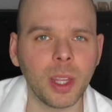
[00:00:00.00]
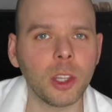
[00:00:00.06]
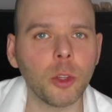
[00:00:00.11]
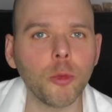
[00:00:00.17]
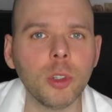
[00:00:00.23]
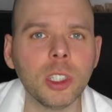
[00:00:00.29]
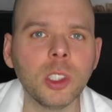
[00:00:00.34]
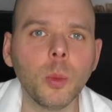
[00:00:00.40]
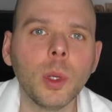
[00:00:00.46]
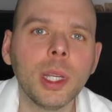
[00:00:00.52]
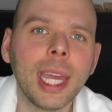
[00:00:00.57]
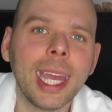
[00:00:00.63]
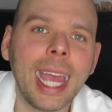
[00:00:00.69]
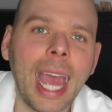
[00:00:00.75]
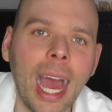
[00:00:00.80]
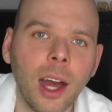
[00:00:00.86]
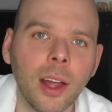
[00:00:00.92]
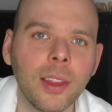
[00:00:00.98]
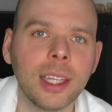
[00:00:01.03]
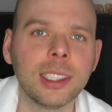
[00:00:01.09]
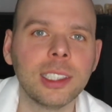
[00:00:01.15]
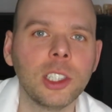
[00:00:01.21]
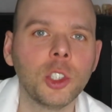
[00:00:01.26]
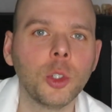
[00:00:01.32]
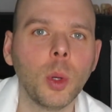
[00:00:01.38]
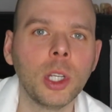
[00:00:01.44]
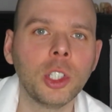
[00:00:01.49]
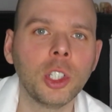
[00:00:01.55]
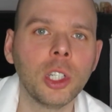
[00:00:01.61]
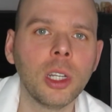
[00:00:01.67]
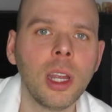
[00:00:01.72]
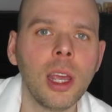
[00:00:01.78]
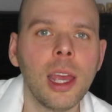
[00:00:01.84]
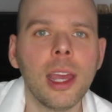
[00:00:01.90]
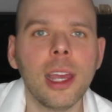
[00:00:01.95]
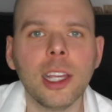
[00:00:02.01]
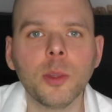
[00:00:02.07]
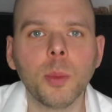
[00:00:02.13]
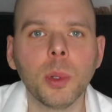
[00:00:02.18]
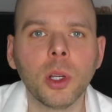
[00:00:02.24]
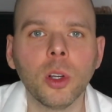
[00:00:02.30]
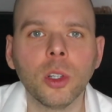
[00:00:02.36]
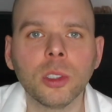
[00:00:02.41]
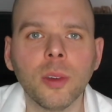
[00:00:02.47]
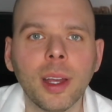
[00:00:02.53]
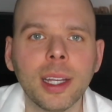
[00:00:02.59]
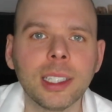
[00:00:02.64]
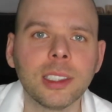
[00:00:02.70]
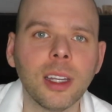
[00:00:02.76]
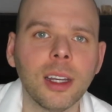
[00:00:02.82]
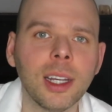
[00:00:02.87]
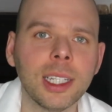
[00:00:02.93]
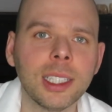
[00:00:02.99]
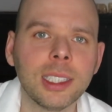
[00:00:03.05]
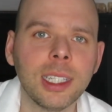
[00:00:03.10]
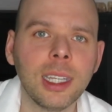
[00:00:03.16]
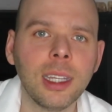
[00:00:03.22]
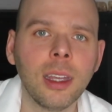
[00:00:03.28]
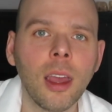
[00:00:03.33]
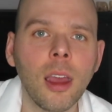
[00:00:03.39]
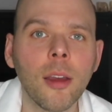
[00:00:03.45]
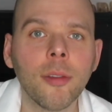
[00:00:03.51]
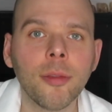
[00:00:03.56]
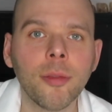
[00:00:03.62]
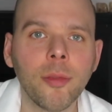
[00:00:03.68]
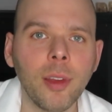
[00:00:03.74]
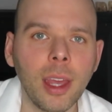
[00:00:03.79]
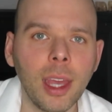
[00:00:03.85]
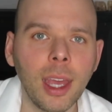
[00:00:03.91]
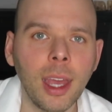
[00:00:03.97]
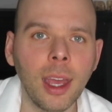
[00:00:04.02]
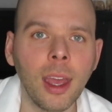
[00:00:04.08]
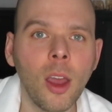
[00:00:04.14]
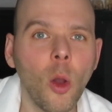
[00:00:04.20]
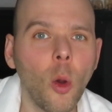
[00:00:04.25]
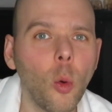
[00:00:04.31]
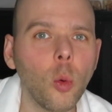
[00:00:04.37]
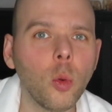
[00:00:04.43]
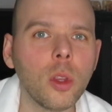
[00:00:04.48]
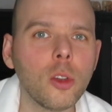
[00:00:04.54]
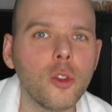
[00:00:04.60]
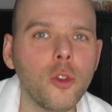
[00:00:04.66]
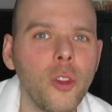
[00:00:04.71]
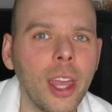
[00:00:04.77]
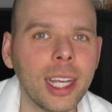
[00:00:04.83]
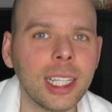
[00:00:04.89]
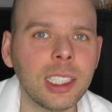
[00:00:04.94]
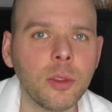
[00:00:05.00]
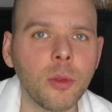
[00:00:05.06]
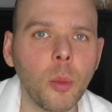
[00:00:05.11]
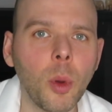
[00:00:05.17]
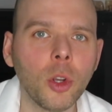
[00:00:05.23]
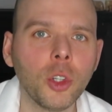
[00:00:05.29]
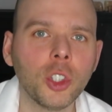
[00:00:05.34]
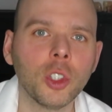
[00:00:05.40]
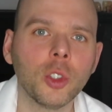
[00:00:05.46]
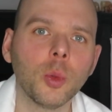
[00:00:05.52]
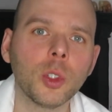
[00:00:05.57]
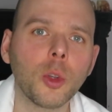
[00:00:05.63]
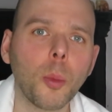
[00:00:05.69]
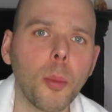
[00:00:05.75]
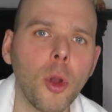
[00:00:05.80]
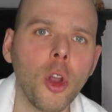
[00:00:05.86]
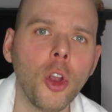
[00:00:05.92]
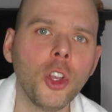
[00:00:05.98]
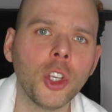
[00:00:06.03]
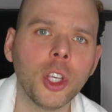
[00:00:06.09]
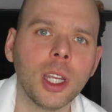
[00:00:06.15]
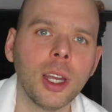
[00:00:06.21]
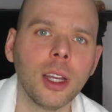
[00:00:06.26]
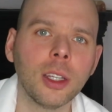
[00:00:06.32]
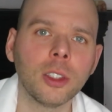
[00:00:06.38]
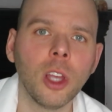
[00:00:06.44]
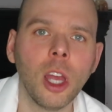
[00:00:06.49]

And the reason we're getting out of that situation is because of anxiety, fear, all those negative emotions which are pushing us.